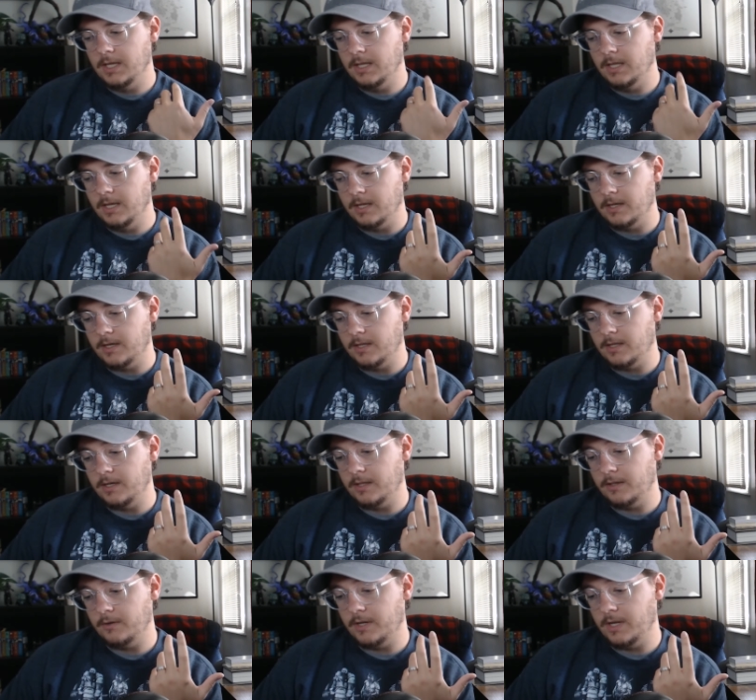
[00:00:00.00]
the
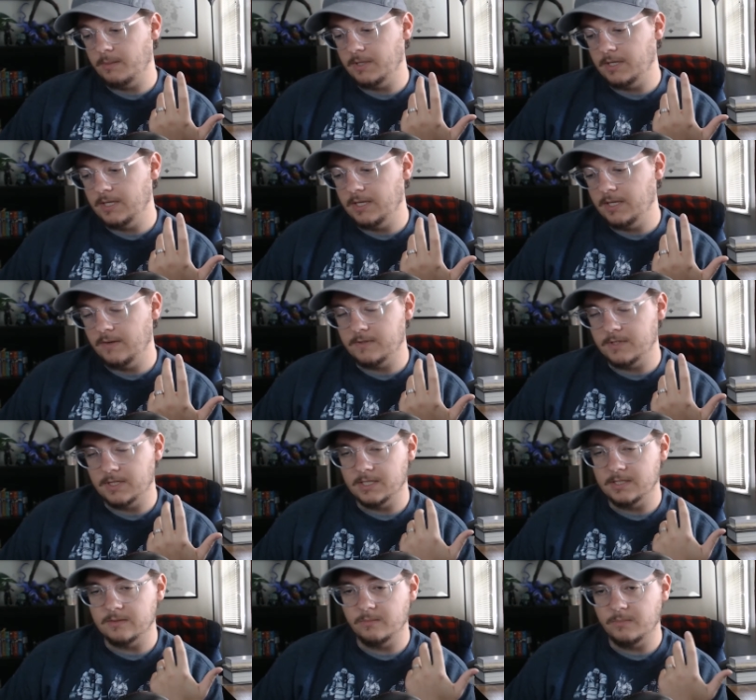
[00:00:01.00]
another name that he gives it
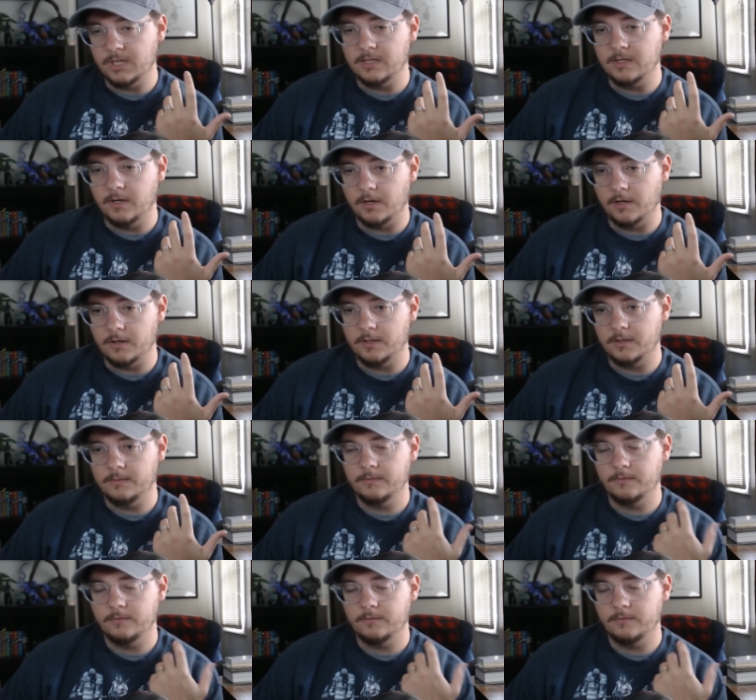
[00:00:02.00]
is Midgard,